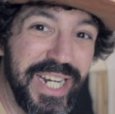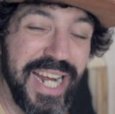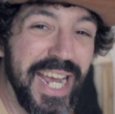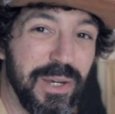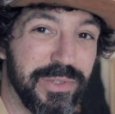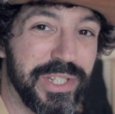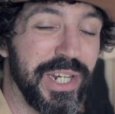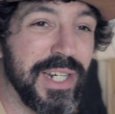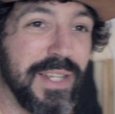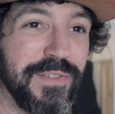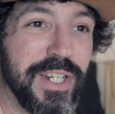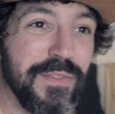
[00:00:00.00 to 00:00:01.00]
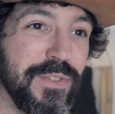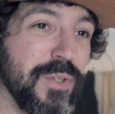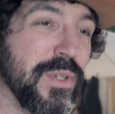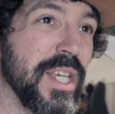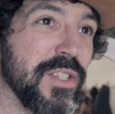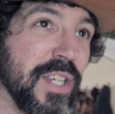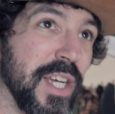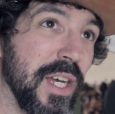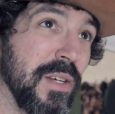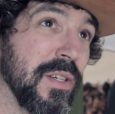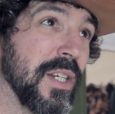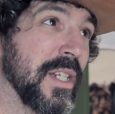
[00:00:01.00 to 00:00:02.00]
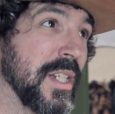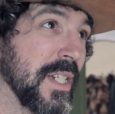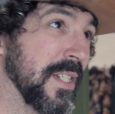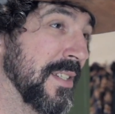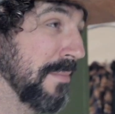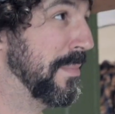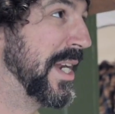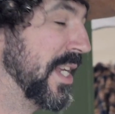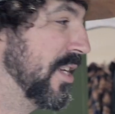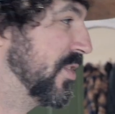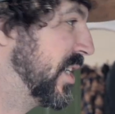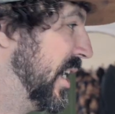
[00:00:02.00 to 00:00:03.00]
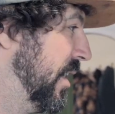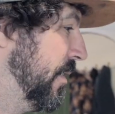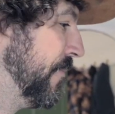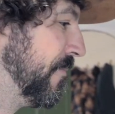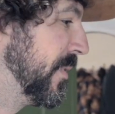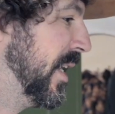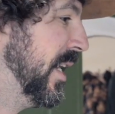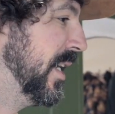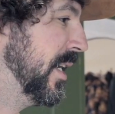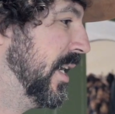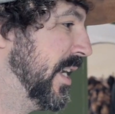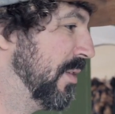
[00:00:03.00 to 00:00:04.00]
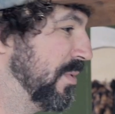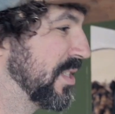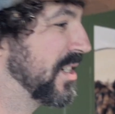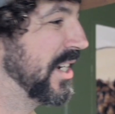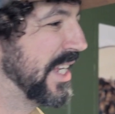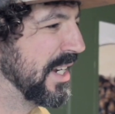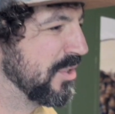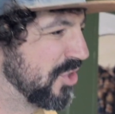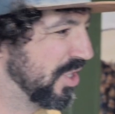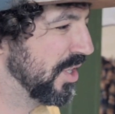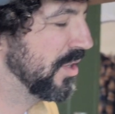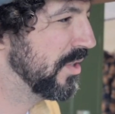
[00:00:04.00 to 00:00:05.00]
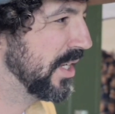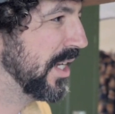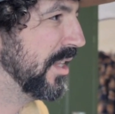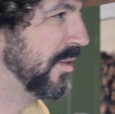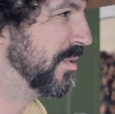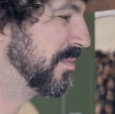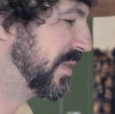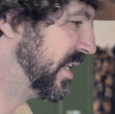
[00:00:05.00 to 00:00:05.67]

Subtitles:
in a house that I lived in a few years ago, many years ago, and it was slightly out of tune and there were some